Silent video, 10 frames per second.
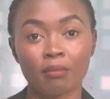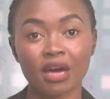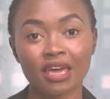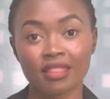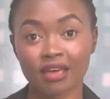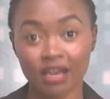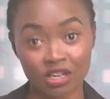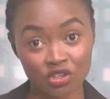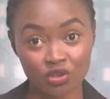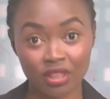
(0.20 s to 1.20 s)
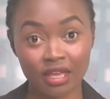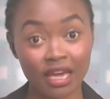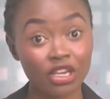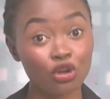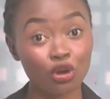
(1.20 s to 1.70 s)
Back in the country, the
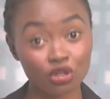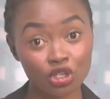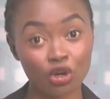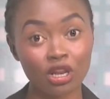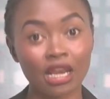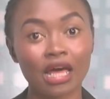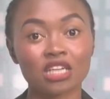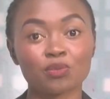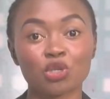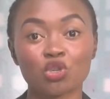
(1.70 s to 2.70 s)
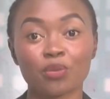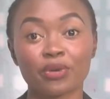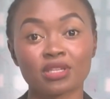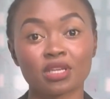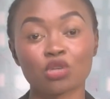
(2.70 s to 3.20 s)
ideological clash between
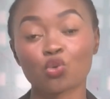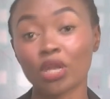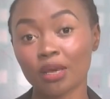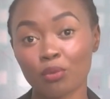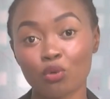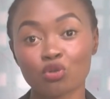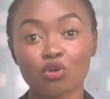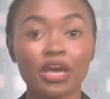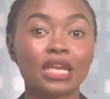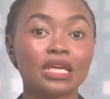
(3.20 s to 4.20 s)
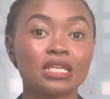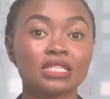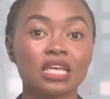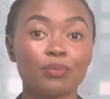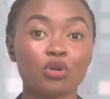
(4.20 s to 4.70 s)
President William Ruto and
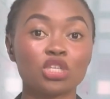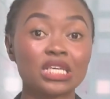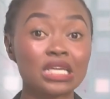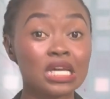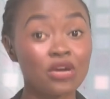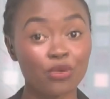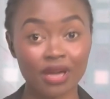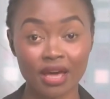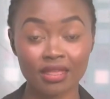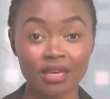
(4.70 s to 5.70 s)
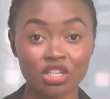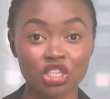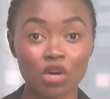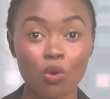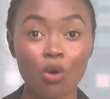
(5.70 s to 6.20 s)
his deputy, Rigathi
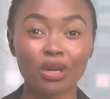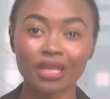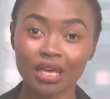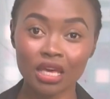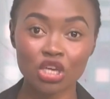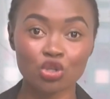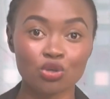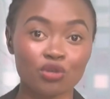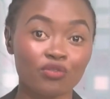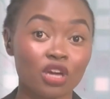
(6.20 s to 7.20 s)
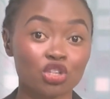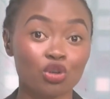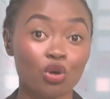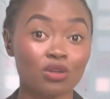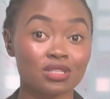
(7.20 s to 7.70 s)
Gachagua, on key issues of
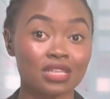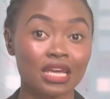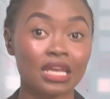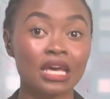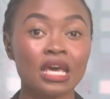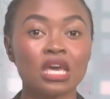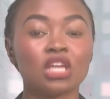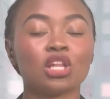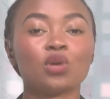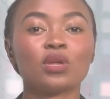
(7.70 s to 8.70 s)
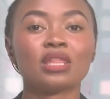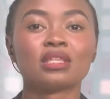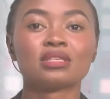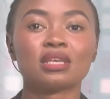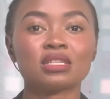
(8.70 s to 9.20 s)
national concern, including
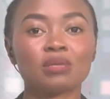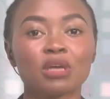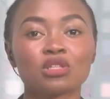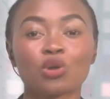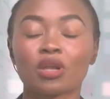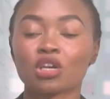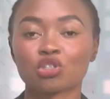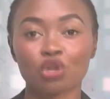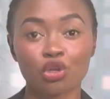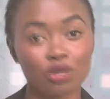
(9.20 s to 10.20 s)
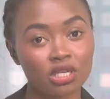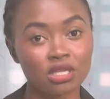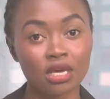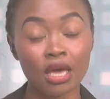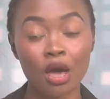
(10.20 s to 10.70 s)
the sentiments on national
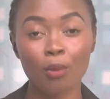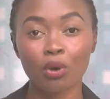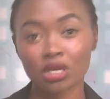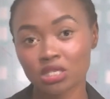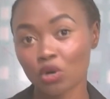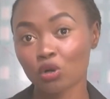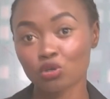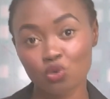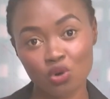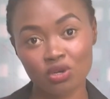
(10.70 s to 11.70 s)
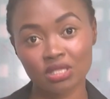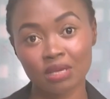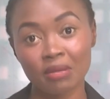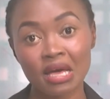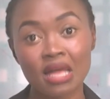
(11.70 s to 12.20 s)
unity, political
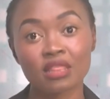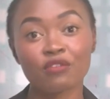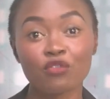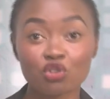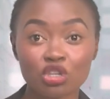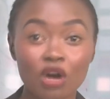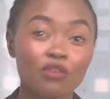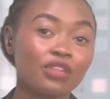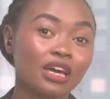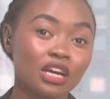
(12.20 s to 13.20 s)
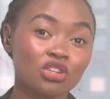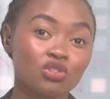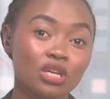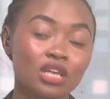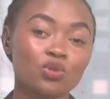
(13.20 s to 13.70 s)
tourism, the future of the
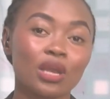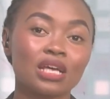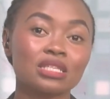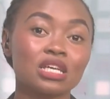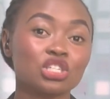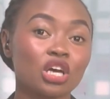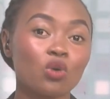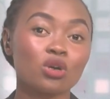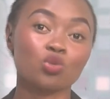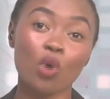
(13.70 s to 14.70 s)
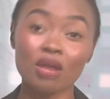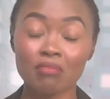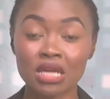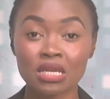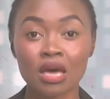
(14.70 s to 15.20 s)
country, as well as Gachagua's one
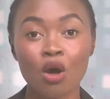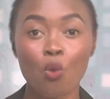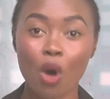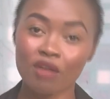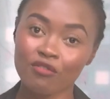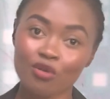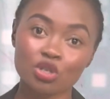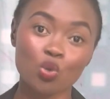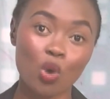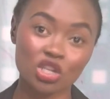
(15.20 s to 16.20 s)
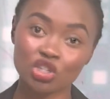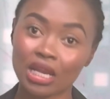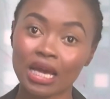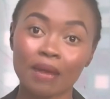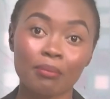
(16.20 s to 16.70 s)
man, one vote, one
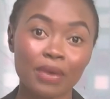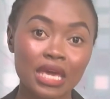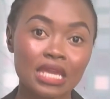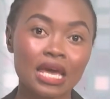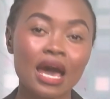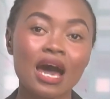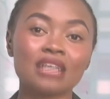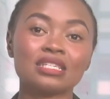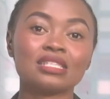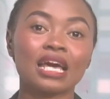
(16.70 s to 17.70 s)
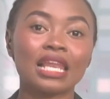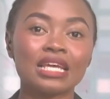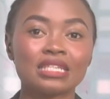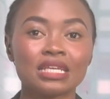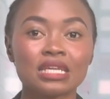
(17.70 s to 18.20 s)
shilling campaign, has
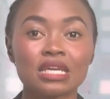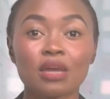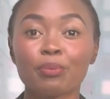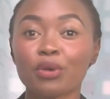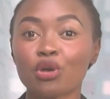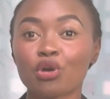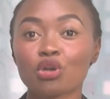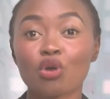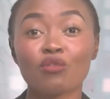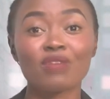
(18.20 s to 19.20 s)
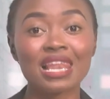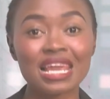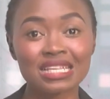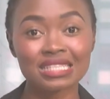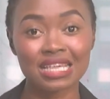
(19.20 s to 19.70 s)
escalated in a period of
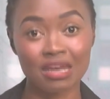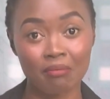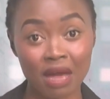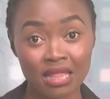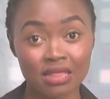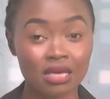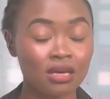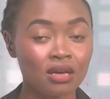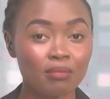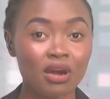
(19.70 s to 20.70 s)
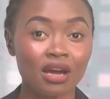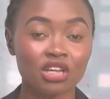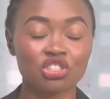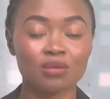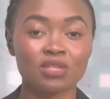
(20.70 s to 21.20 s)
less than a month.
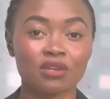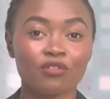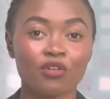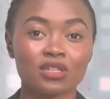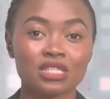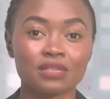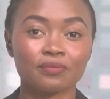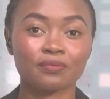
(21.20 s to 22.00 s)
Baraka Jameson falls.